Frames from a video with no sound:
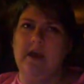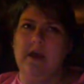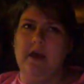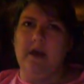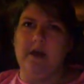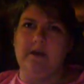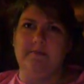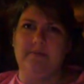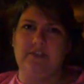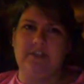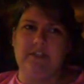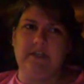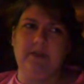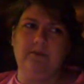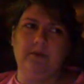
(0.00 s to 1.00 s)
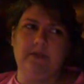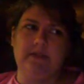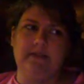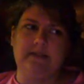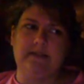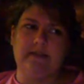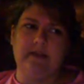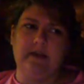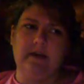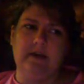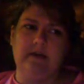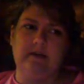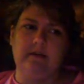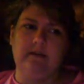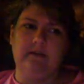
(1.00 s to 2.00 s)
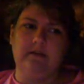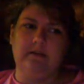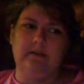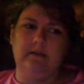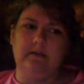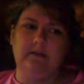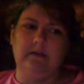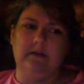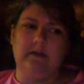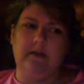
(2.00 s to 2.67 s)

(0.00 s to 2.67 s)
from, it's about a woman in